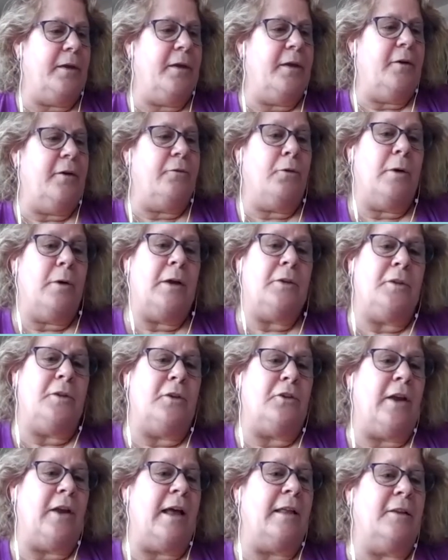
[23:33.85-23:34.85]
For us, the
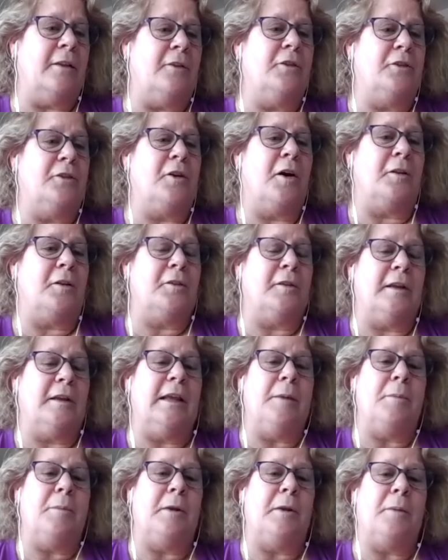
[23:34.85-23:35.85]
challenge is constantly
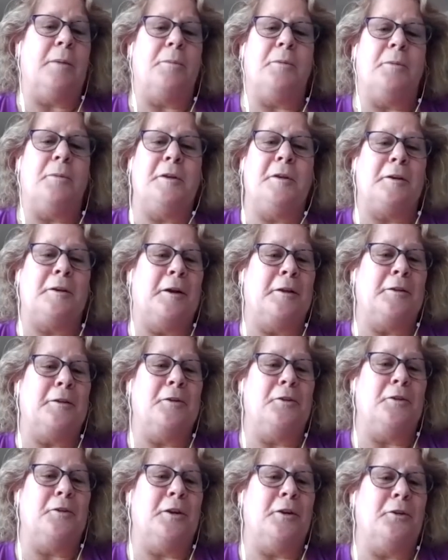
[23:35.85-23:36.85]
keeping up with
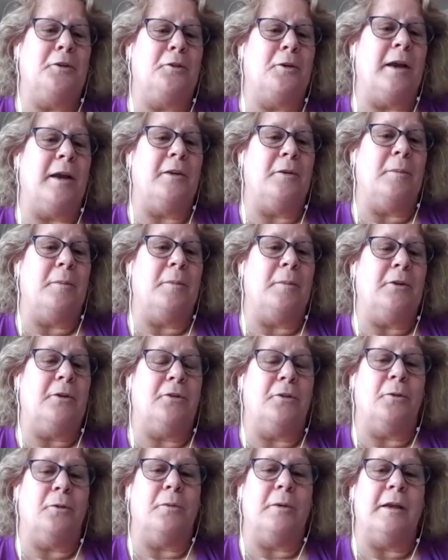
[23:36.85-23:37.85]
technology and trying to make
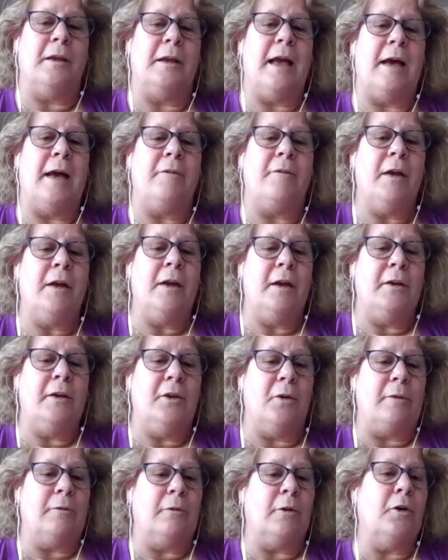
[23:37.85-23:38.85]
sure we have,
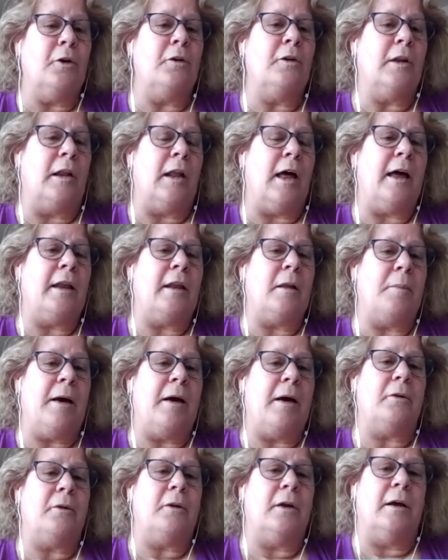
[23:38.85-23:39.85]
I've learned a lot
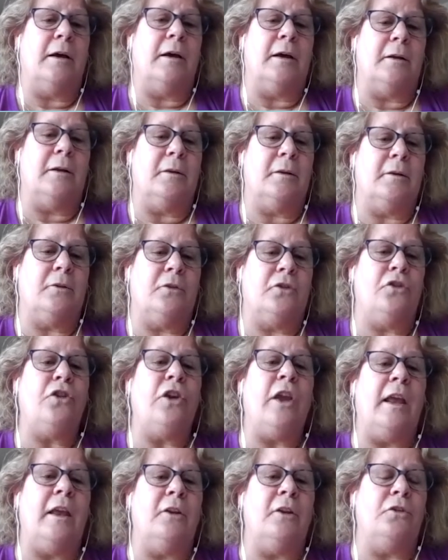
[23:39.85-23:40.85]
about
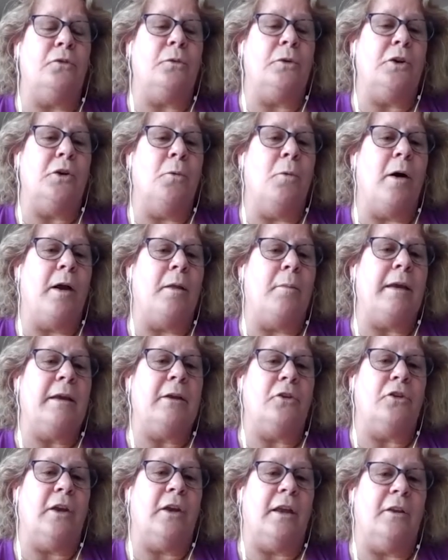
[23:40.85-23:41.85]
change. When you want to make a
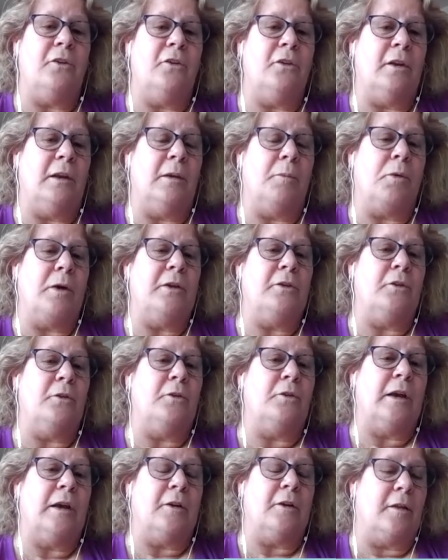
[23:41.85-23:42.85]
change and embrace new
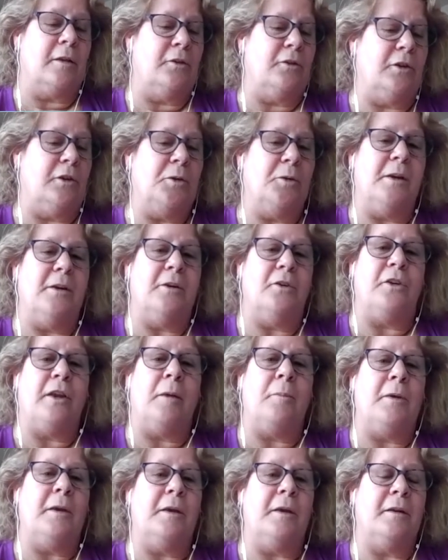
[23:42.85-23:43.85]
technology, you need a
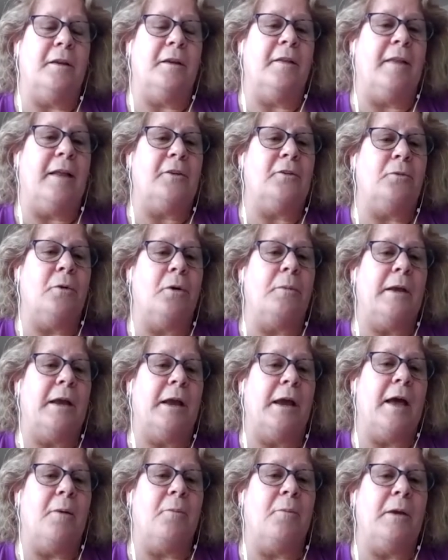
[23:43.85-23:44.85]
champion. And that's what
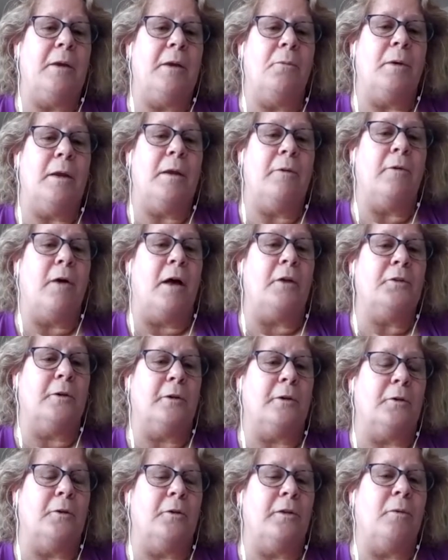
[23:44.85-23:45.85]
we've also
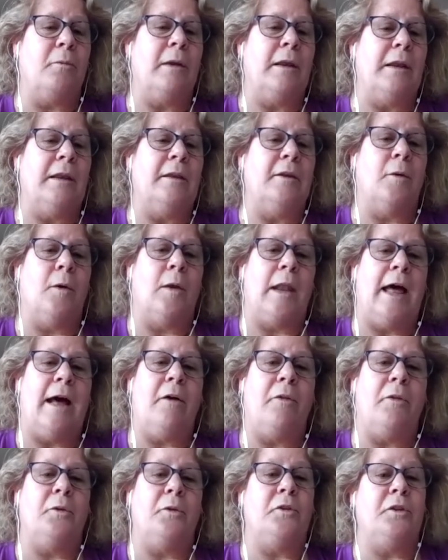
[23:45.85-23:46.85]
learned, that we need to allow
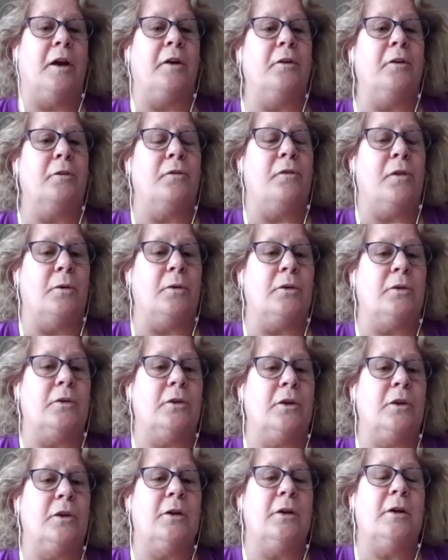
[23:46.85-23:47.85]
those younger folks,
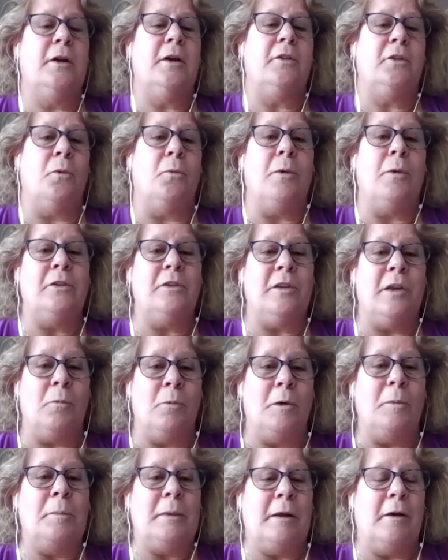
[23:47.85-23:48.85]
the ones that
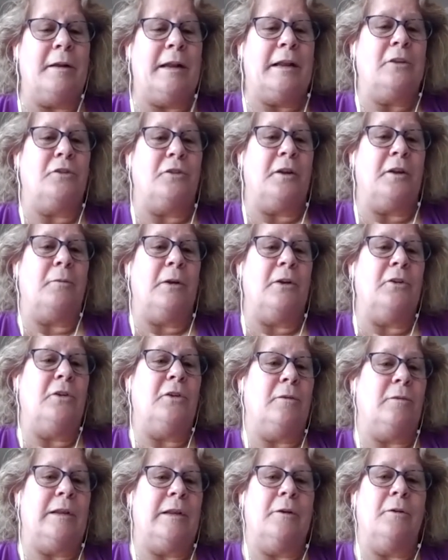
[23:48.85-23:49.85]
will be our next
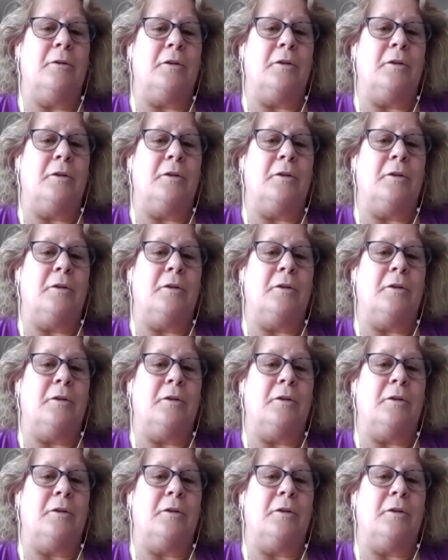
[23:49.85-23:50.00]
generation of leaders in